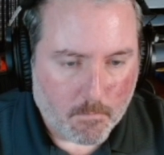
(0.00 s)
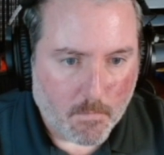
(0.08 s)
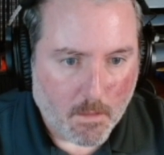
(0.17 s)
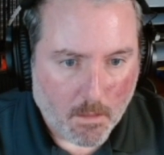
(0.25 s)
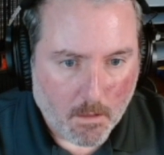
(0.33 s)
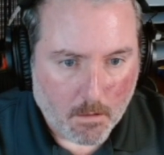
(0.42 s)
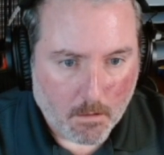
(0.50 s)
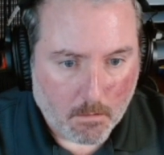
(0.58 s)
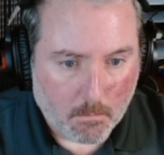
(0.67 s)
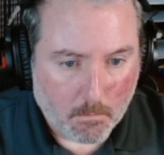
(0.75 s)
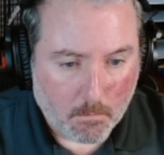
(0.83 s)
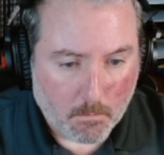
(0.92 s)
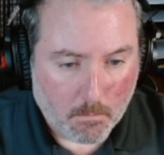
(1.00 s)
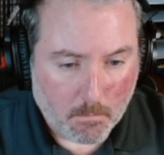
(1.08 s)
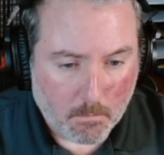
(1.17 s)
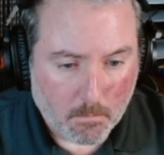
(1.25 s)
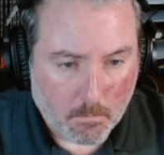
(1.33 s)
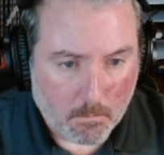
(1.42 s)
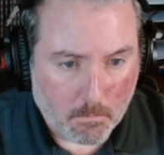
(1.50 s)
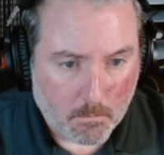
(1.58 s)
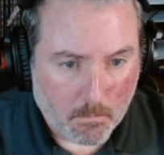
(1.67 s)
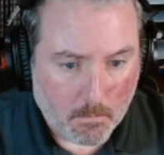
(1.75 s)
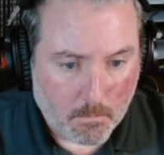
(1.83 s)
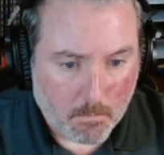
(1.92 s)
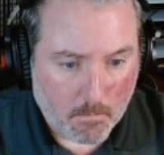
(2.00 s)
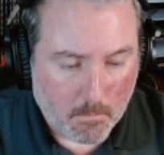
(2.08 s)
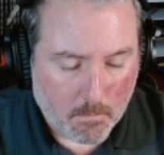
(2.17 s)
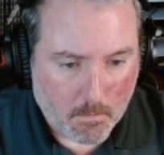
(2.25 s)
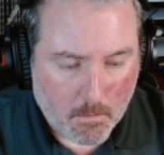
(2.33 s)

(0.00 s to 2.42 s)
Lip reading: (silence)